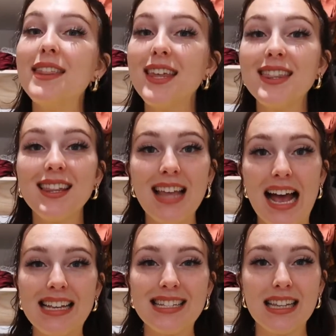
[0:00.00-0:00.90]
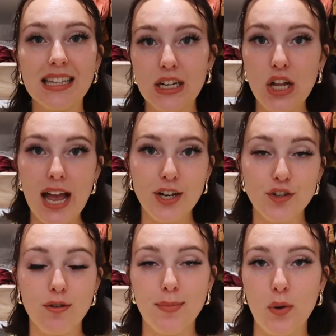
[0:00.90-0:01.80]
And then the last little
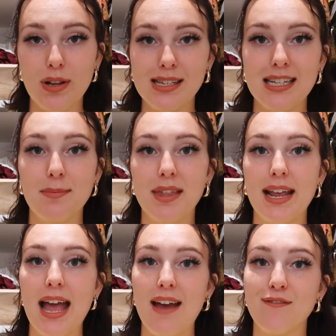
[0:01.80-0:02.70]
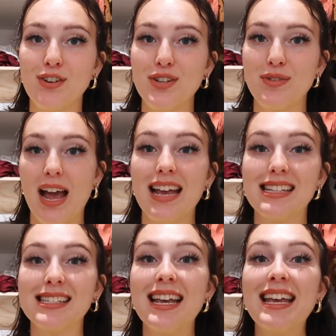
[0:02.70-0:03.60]
extra bonus tip that I have for you
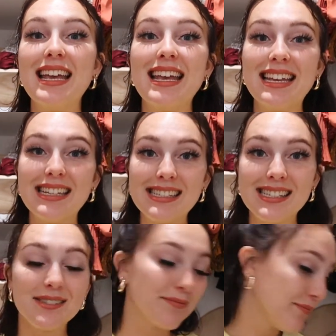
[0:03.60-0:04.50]
guys is